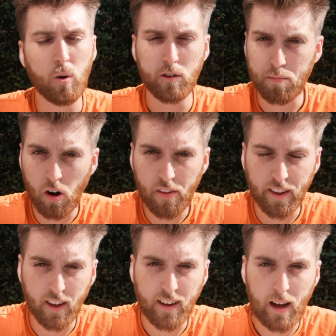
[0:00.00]
we put our
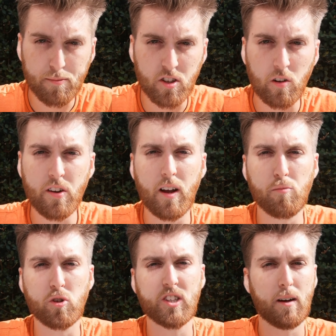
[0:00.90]
thinking caps on
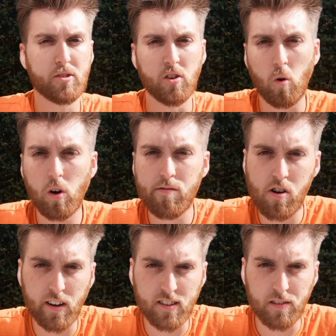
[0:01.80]
and we're adapting all of
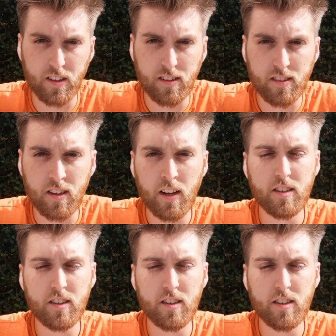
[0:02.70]
our activities